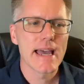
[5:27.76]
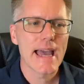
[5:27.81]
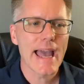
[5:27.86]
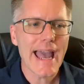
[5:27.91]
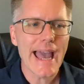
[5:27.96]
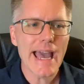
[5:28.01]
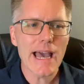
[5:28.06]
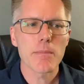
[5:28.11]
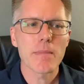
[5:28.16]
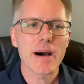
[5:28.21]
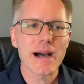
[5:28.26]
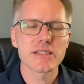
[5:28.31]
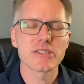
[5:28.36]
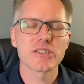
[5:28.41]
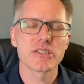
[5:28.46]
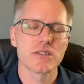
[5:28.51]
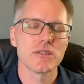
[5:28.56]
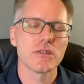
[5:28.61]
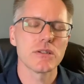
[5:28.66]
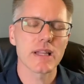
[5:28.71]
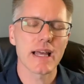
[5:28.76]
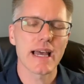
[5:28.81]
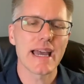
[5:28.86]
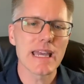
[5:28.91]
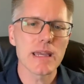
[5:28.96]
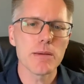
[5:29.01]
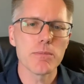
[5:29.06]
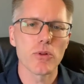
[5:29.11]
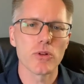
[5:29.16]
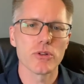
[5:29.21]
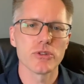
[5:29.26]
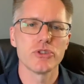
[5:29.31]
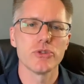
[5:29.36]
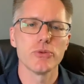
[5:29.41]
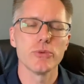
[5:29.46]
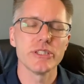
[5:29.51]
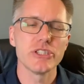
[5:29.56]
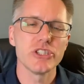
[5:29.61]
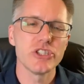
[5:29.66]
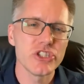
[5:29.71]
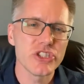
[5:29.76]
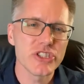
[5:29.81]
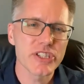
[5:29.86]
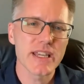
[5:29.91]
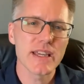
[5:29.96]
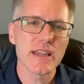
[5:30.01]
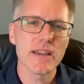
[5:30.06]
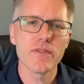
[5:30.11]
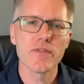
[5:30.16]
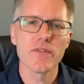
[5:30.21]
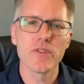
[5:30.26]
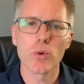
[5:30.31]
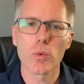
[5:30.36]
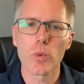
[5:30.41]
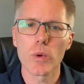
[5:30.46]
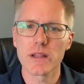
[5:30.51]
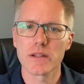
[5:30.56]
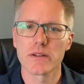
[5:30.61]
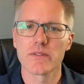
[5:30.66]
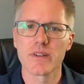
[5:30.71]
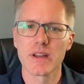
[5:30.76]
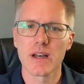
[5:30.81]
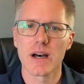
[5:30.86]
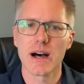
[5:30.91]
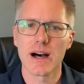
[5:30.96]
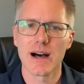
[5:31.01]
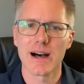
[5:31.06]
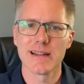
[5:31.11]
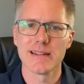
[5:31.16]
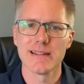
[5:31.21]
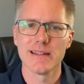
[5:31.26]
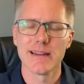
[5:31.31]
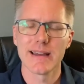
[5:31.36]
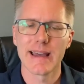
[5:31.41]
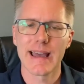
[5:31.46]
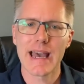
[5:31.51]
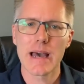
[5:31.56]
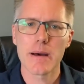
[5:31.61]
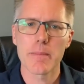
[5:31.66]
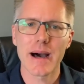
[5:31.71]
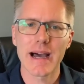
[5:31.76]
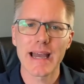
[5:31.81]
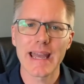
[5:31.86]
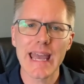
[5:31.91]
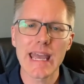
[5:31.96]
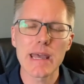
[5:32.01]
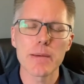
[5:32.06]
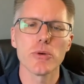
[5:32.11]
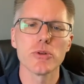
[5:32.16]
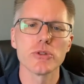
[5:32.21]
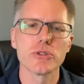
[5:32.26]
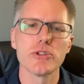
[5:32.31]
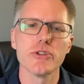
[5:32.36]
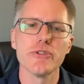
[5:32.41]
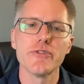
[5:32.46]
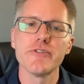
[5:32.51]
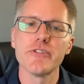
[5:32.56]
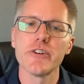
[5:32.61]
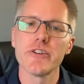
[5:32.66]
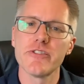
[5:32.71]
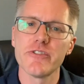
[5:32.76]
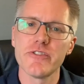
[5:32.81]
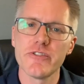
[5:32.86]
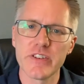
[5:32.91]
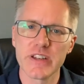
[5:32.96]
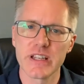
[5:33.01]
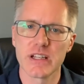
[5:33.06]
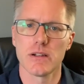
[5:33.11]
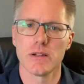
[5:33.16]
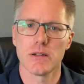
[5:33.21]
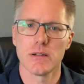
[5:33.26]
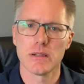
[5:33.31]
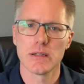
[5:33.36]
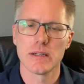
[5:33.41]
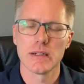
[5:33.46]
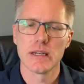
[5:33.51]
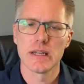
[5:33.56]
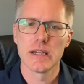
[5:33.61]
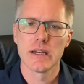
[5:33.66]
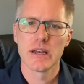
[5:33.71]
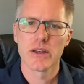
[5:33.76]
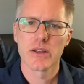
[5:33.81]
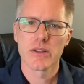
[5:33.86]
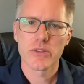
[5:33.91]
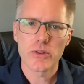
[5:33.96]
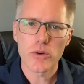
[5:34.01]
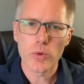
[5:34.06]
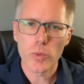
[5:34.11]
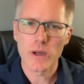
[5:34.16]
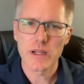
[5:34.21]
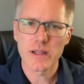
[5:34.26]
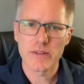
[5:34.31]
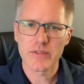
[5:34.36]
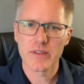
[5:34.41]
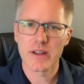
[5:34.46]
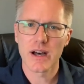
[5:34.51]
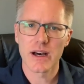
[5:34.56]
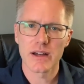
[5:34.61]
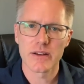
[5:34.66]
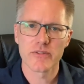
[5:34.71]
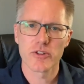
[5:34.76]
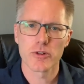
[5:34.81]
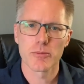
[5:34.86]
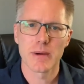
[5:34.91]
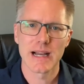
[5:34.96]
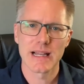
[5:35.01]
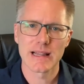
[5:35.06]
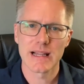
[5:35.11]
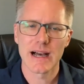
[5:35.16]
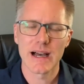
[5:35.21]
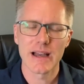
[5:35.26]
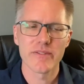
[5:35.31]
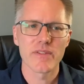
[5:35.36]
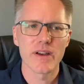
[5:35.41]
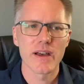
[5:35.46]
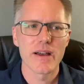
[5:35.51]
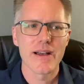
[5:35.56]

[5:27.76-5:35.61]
Am I still able to achieve the will of God? Am I able to fulfill the will of God for my life?